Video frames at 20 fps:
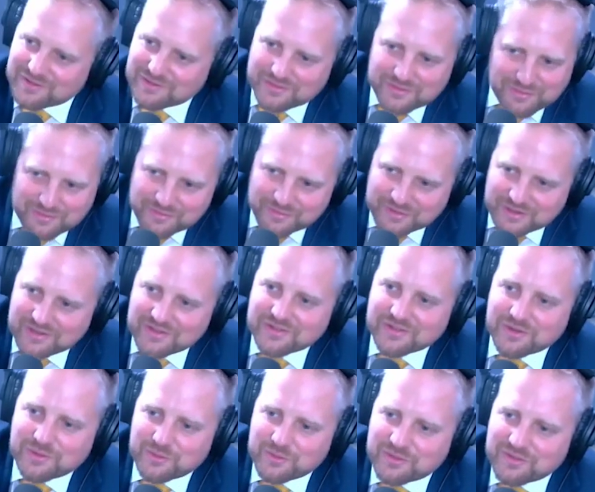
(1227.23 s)
free
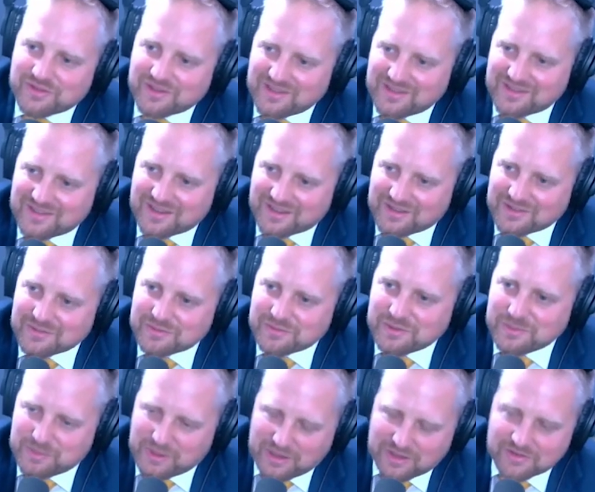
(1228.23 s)
zones and
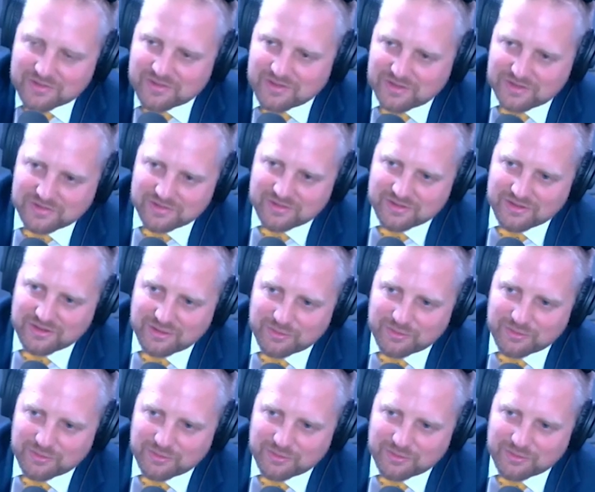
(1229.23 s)
tax-free places,